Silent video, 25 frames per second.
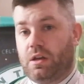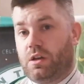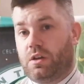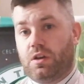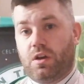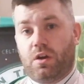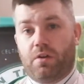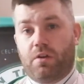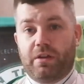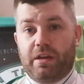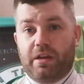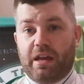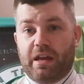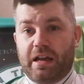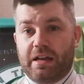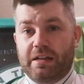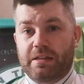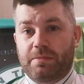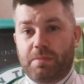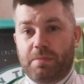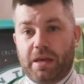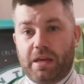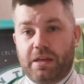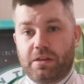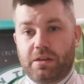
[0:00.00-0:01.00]
He already
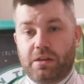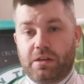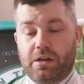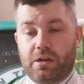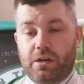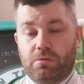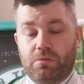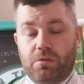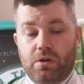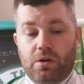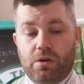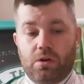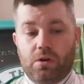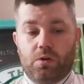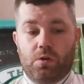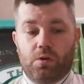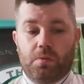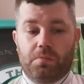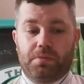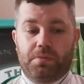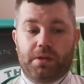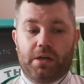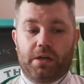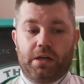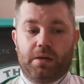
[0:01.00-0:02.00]
has been, you know,
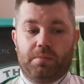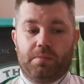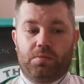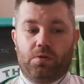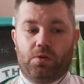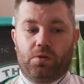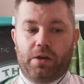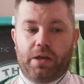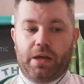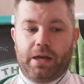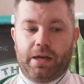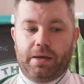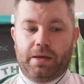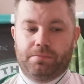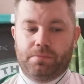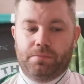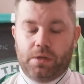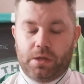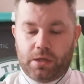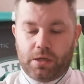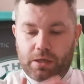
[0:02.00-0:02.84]
up there. But yeah,